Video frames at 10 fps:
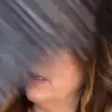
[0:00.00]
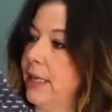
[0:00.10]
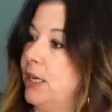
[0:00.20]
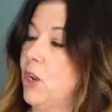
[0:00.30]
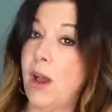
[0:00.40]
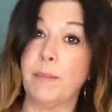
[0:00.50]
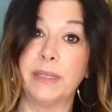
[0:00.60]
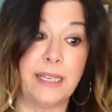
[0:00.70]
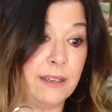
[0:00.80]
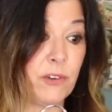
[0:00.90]
Cannot
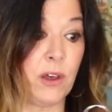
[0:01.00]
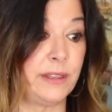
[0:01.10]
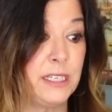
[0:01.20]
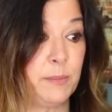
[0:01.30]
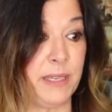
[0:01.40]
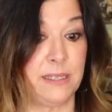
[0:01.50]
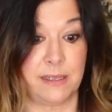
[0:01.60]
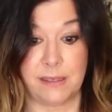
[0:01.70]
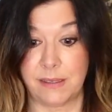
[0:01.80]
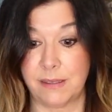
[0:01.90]
believe all these
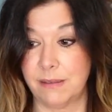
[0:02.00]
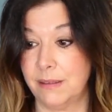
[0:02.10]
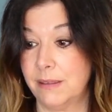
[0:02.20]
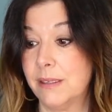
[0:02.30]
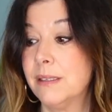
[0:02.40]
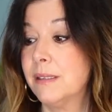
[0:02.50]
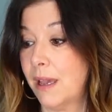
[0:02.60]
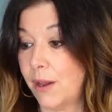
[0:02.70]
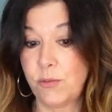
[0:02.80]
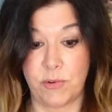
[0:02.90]
pieces. This
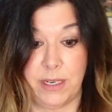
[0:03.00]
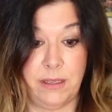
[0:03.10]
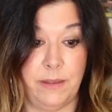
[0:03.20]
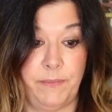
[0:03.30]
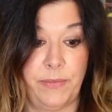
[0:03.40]
is unreal.